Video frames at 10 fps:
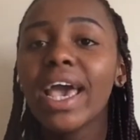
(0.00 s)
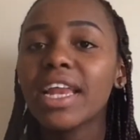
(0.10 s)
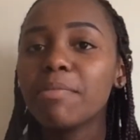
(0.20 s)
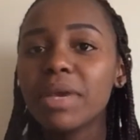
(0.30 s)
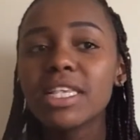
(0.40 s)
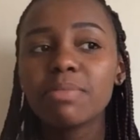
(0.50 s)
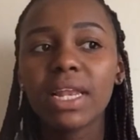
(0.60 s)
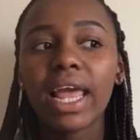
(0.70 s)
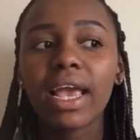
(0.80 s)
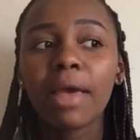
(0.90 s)
and it makes
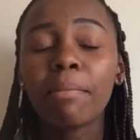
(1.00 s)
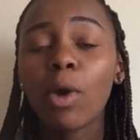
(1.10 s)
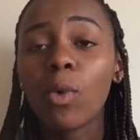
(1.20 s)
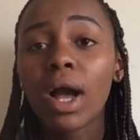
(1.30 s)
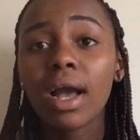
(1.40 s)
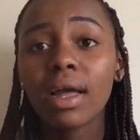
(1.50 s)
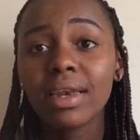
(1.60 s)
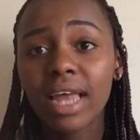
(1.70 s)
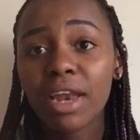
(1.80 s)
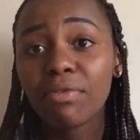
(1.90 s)
me like get my work
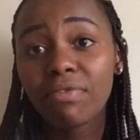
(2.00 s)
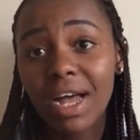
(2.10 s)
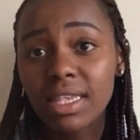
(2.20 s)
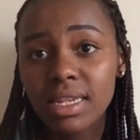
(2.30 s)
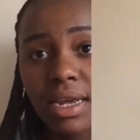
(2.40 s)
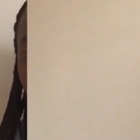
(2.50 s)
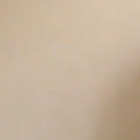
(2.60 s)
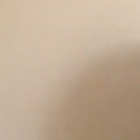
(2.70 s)
done faster.